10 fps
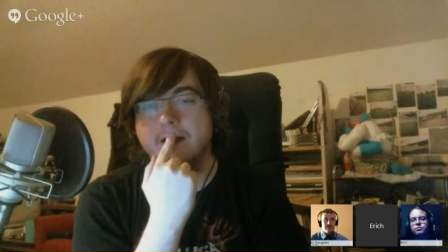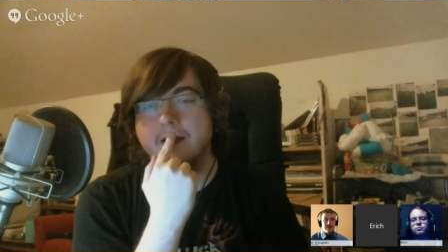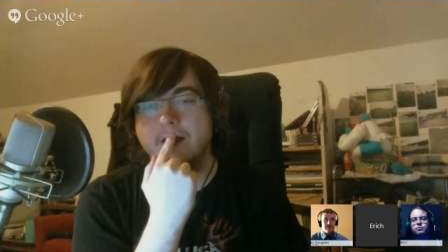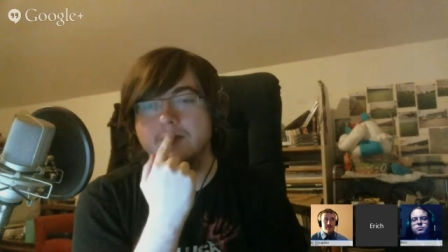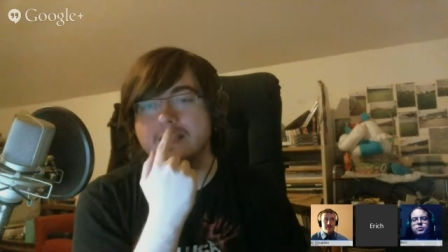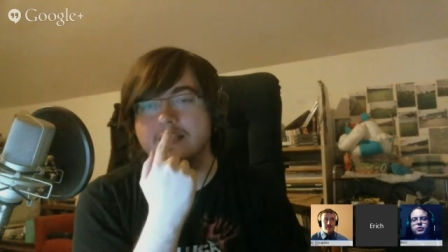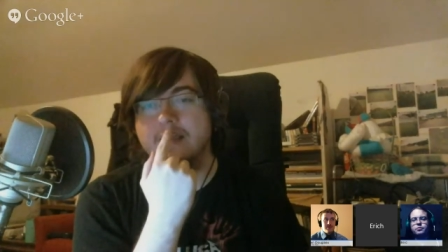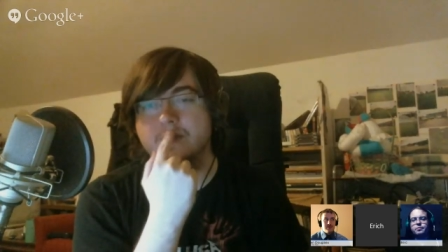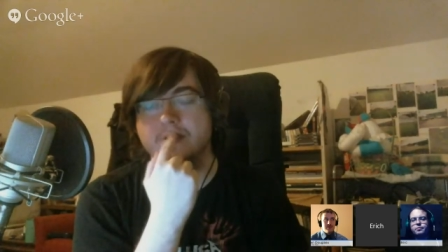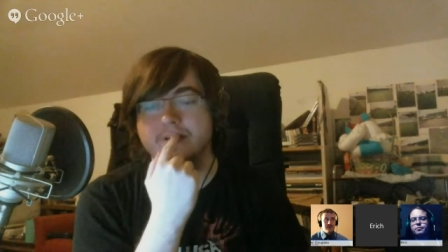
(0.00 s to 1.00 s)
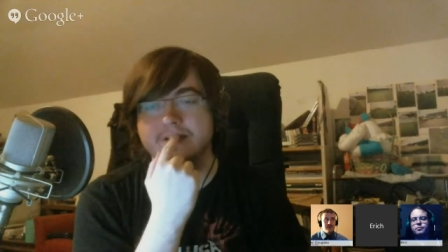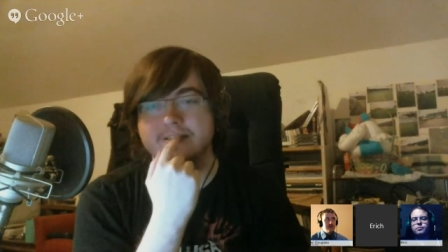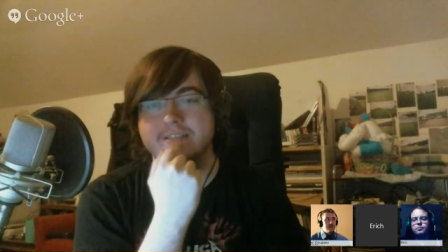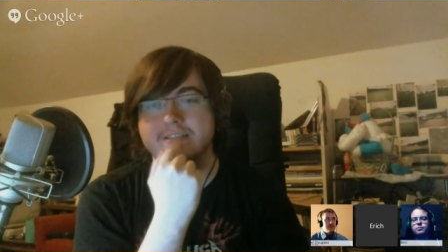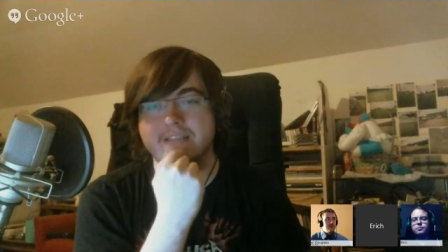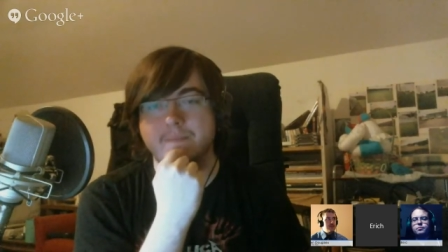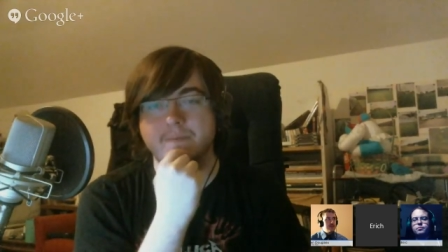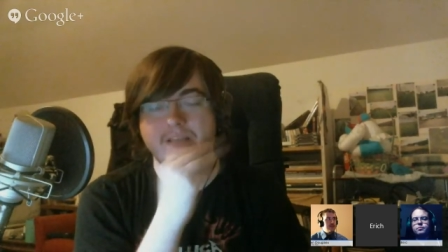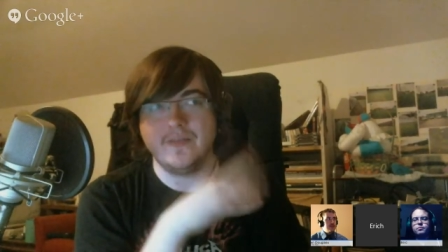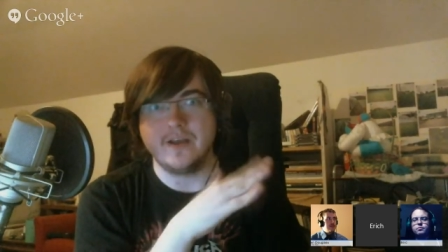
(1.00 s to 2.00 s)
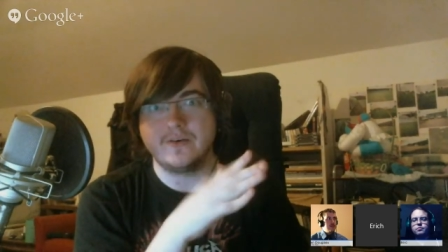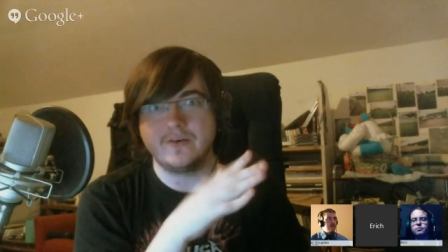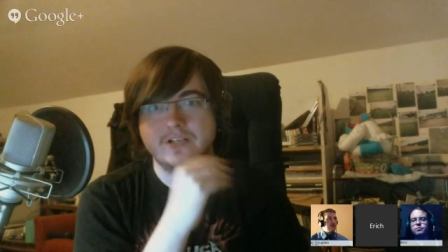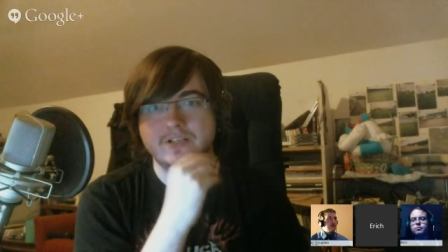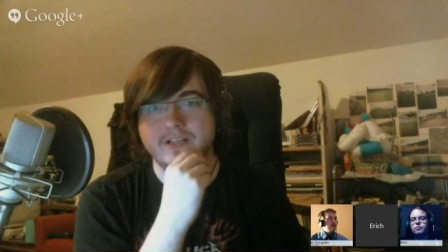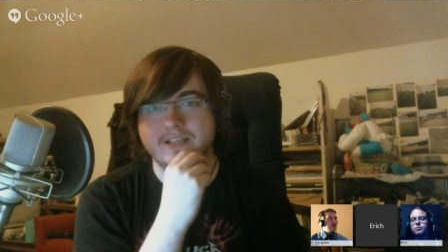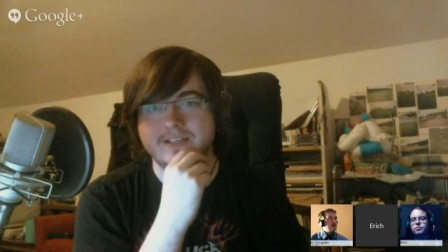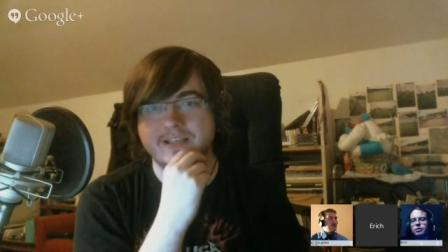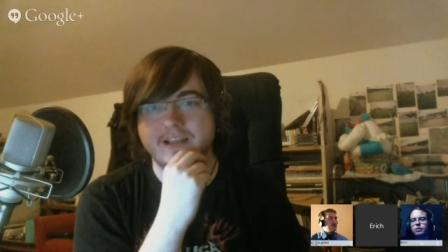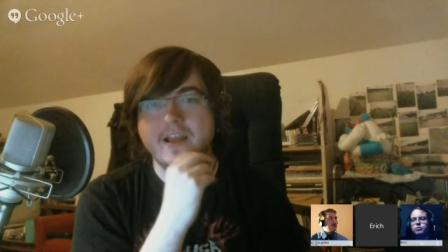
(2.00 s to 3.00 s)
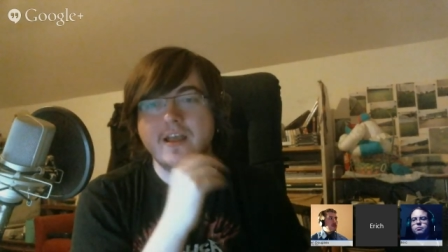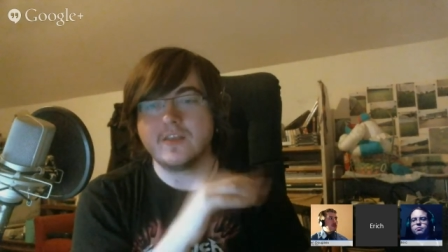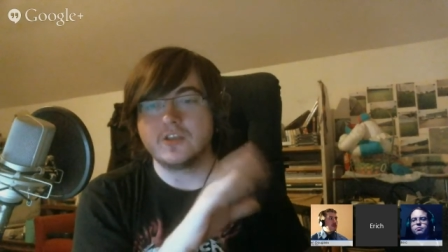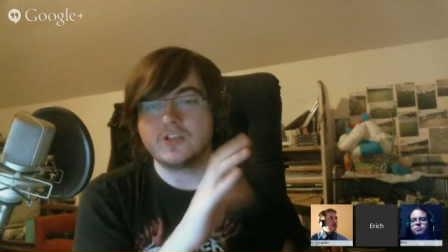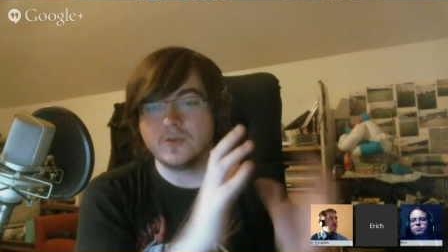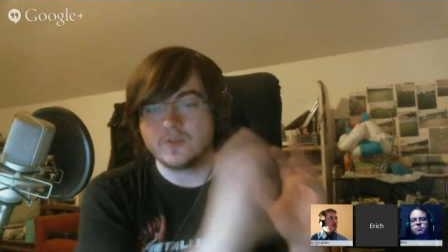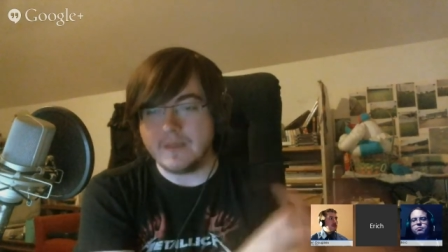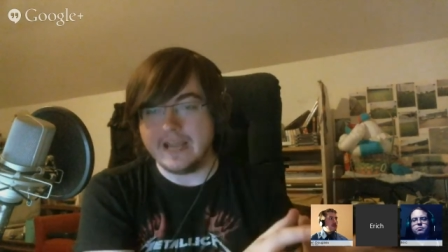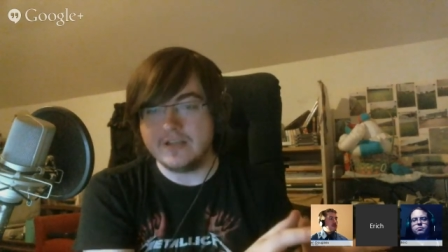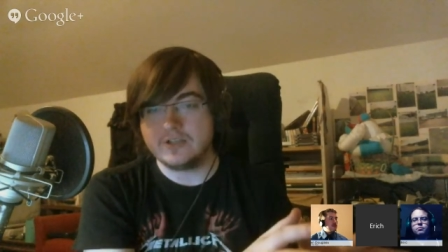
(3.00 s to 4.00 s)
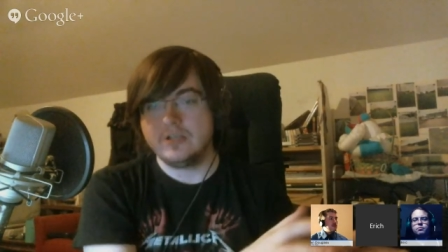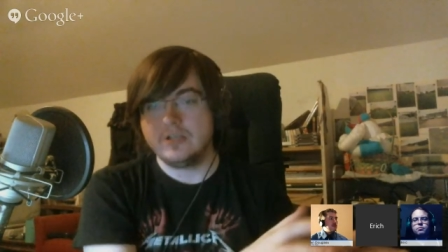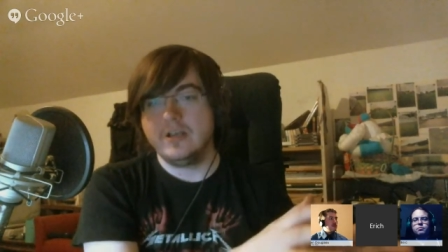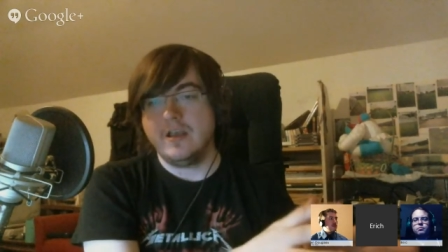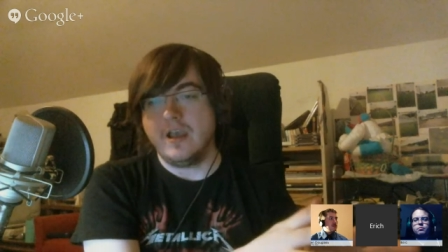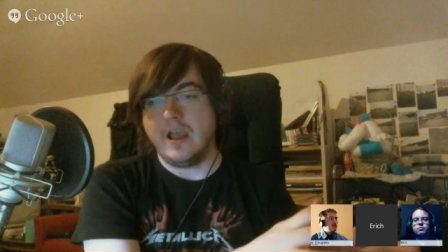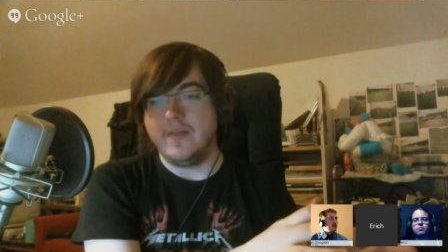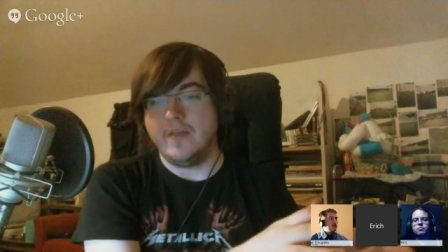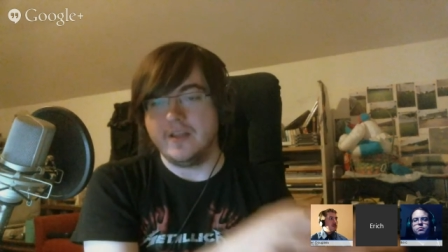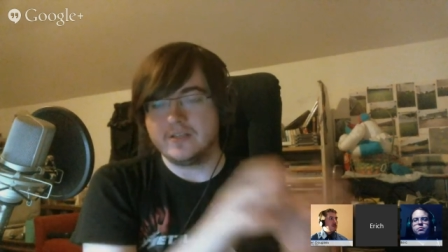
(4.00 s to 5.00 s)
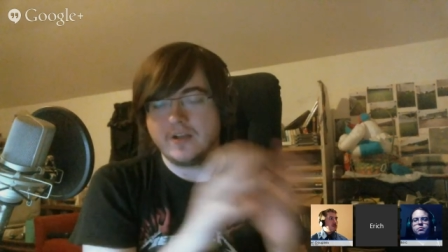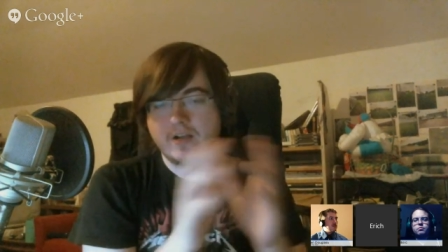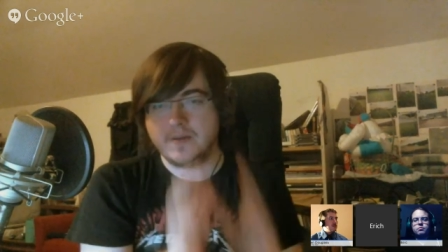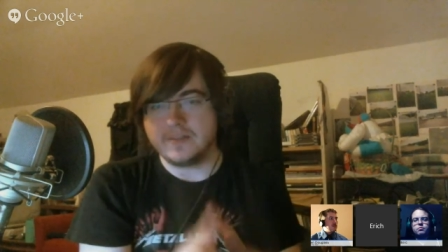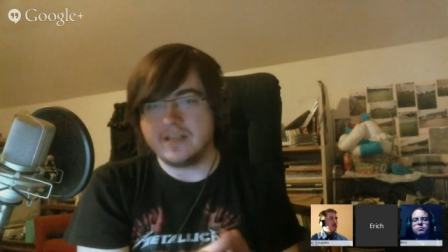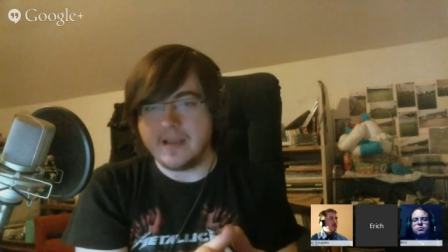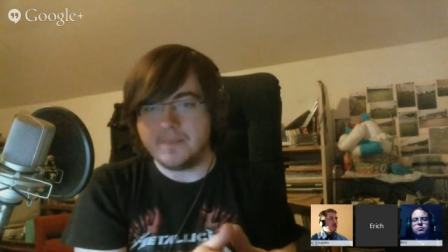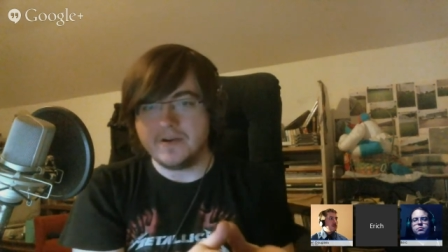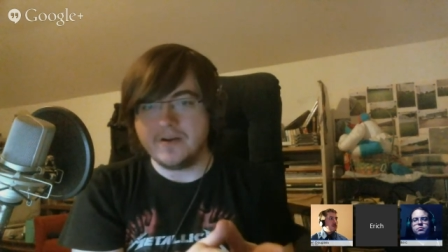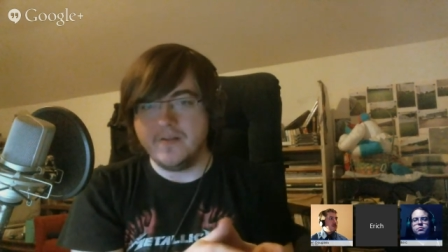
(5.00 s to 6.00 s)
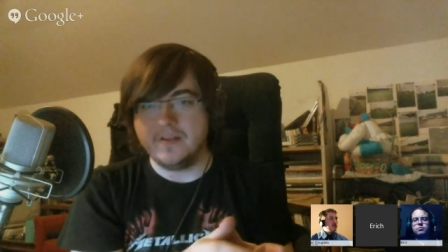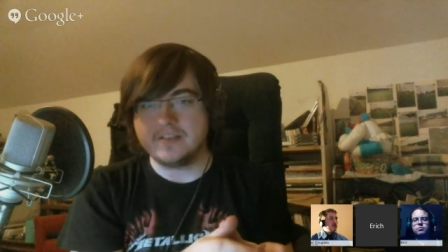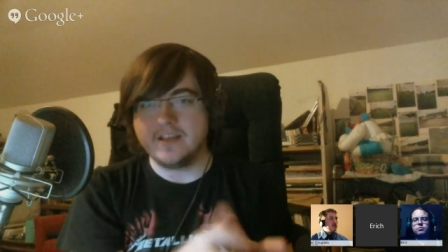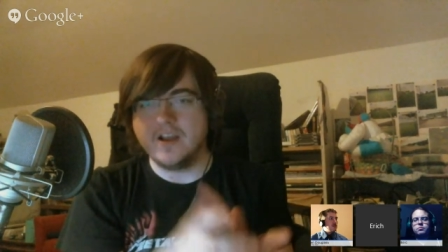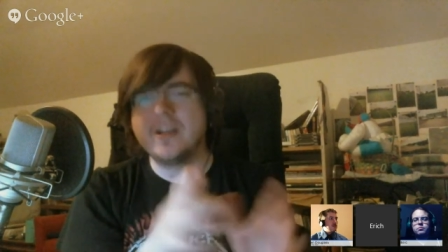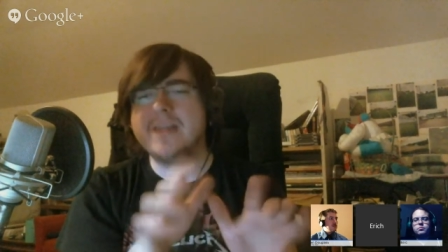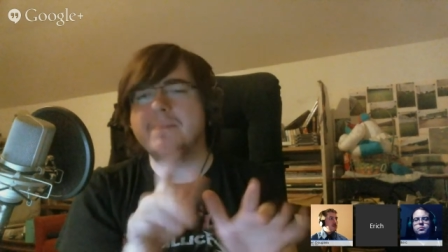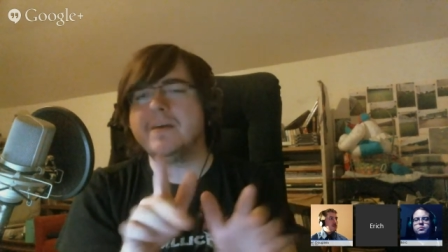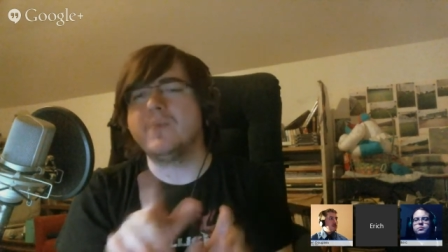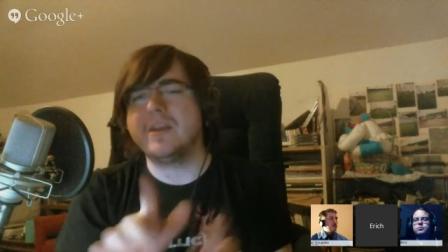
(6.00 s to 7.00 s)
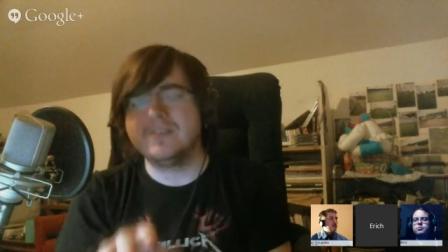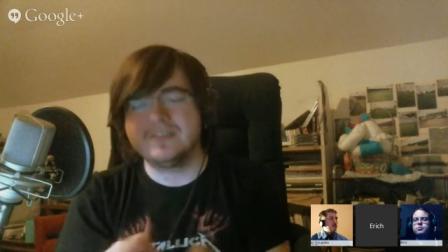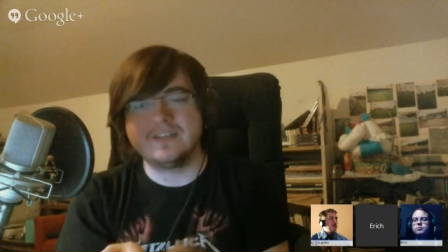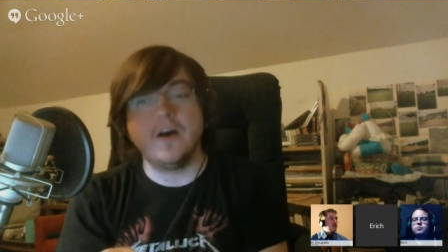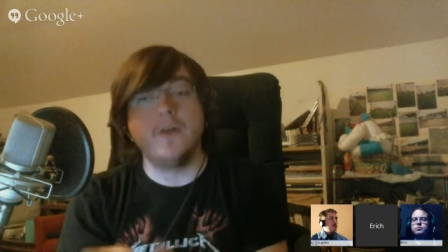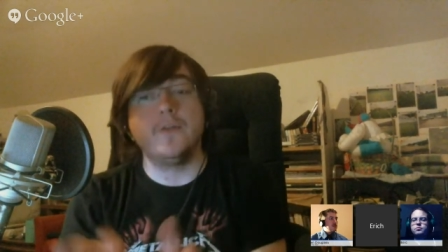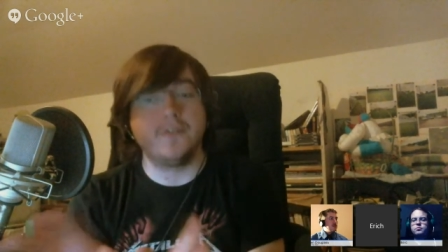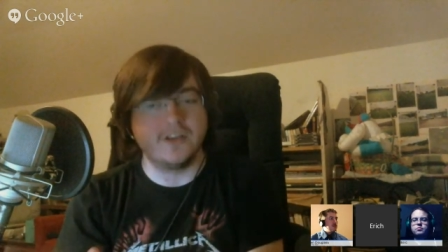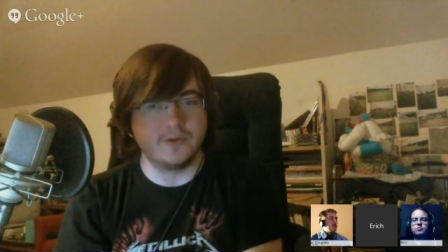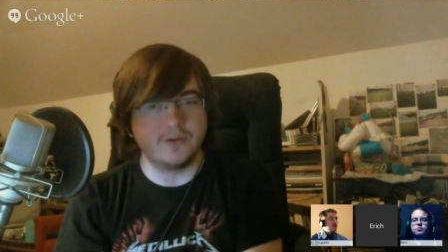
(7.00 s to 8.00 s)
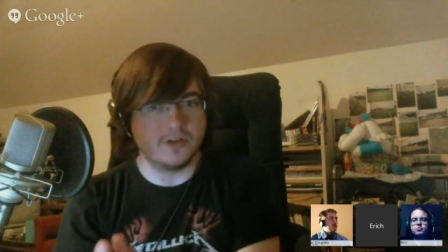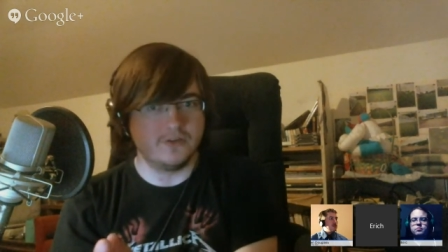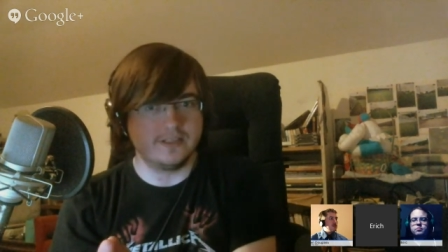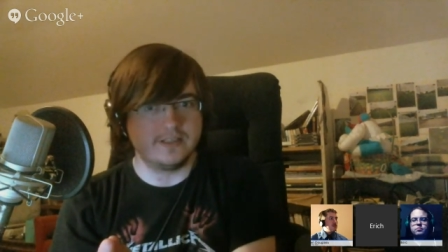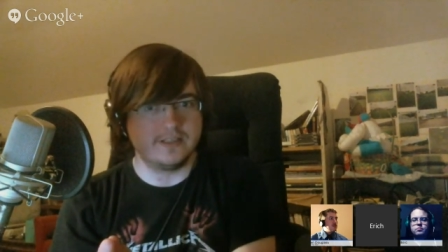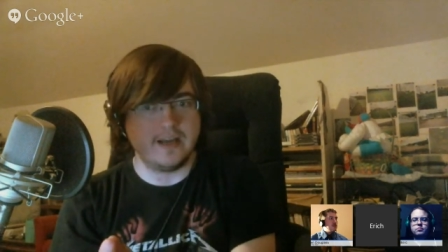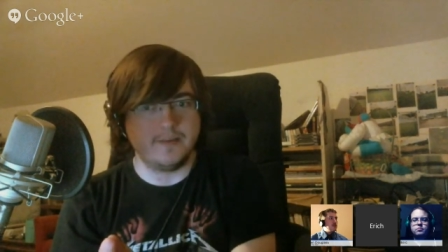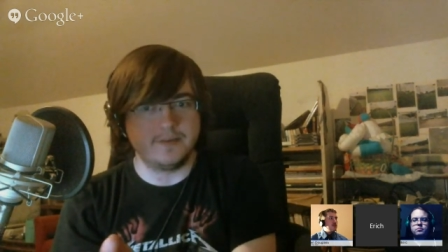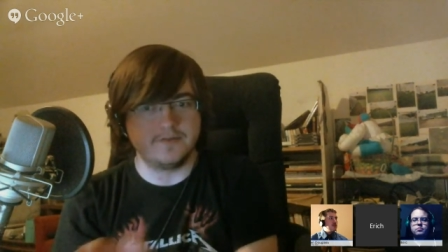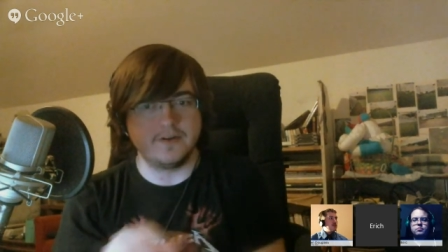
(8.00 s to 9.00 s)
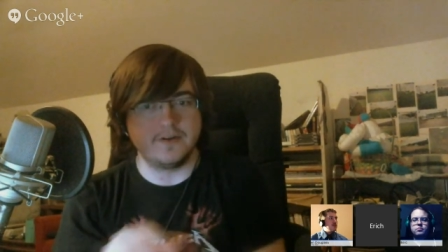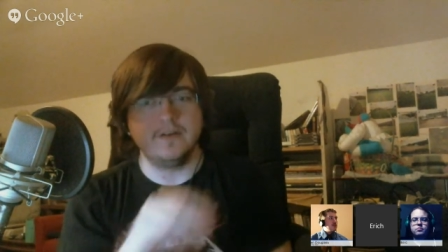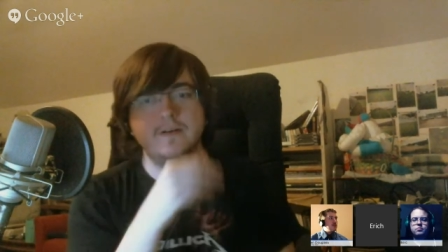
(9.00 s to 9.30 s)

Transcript: I think the adapter is the step in that direction. They show Smash, and then they talk about the adapter, and they say, oh yeah, by the way, here's this other thing you can use this adapter for.